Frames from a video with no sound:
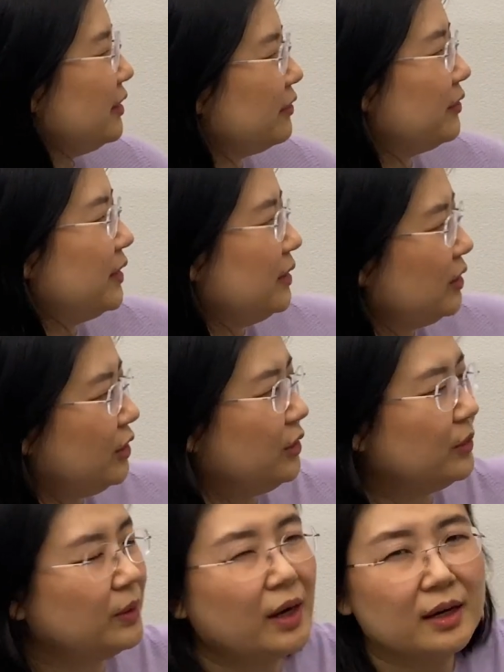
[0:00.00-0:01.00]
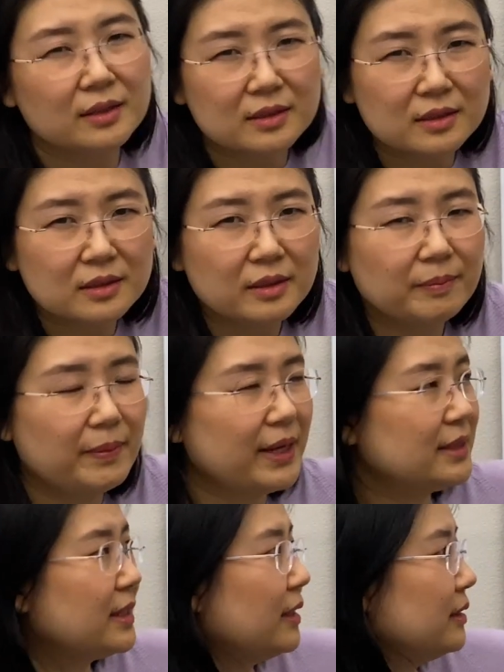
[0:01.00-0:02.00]
different nuance
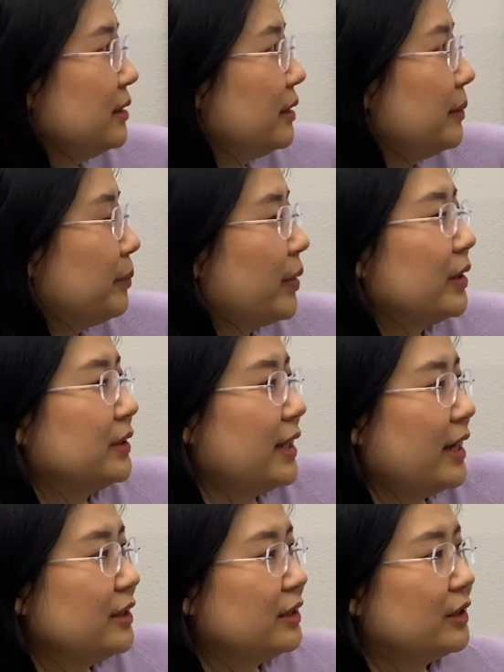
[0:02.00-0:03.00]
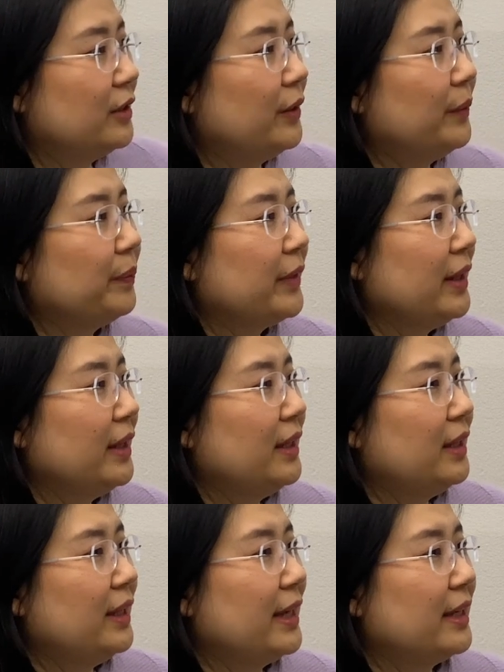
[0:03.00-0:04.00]
based on the potential
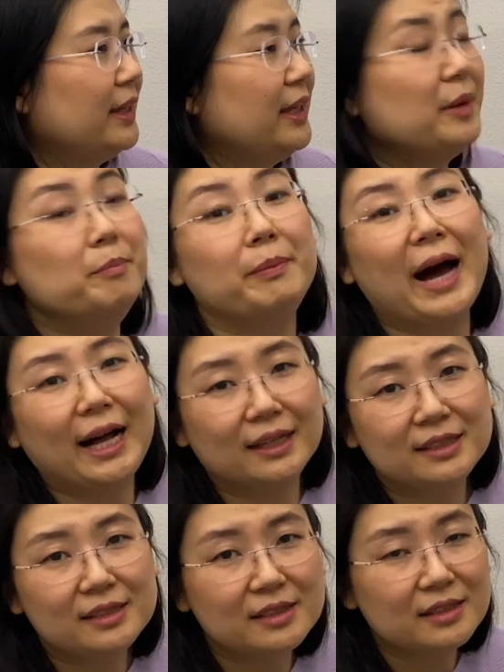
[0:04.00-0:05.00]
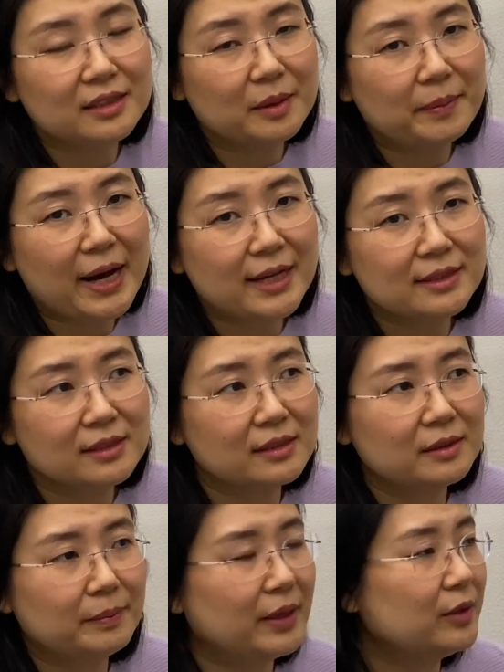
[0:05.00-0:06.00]
like imbalance in the
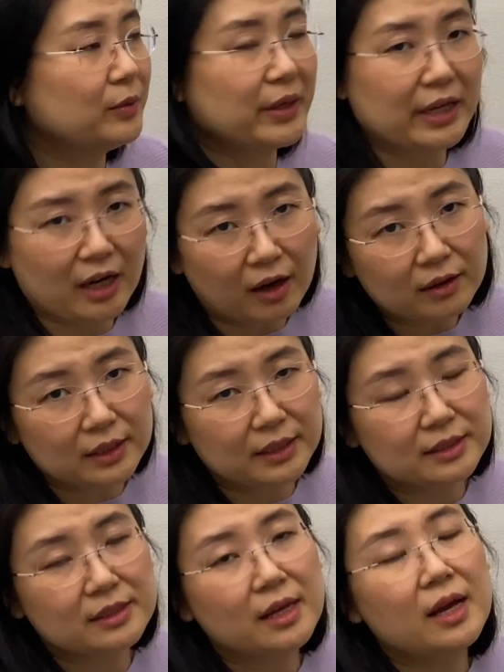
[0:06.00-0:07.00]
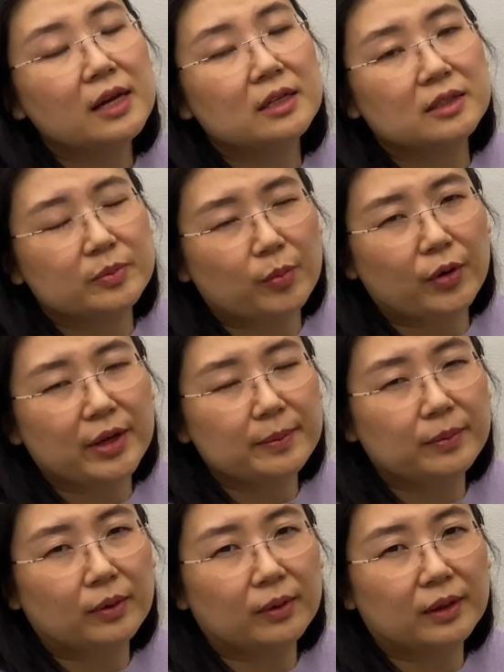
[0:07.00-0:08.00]
bazi, but regardless,
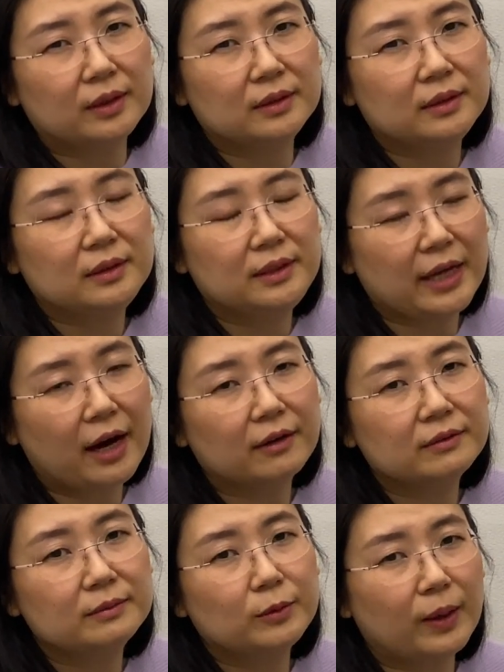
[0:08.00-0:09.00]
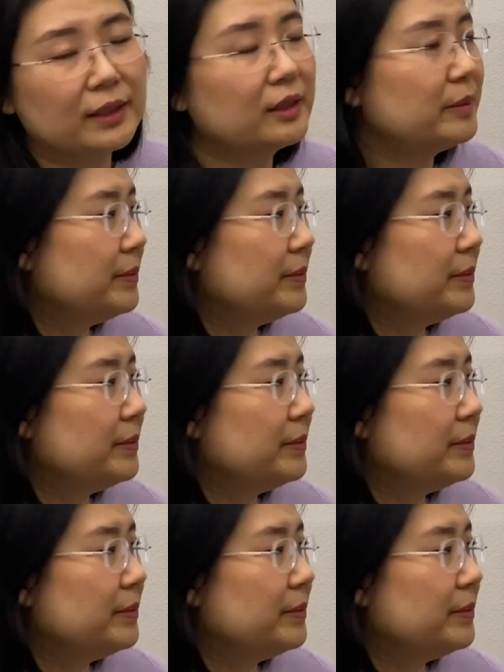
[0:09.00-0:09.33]
spring-born young water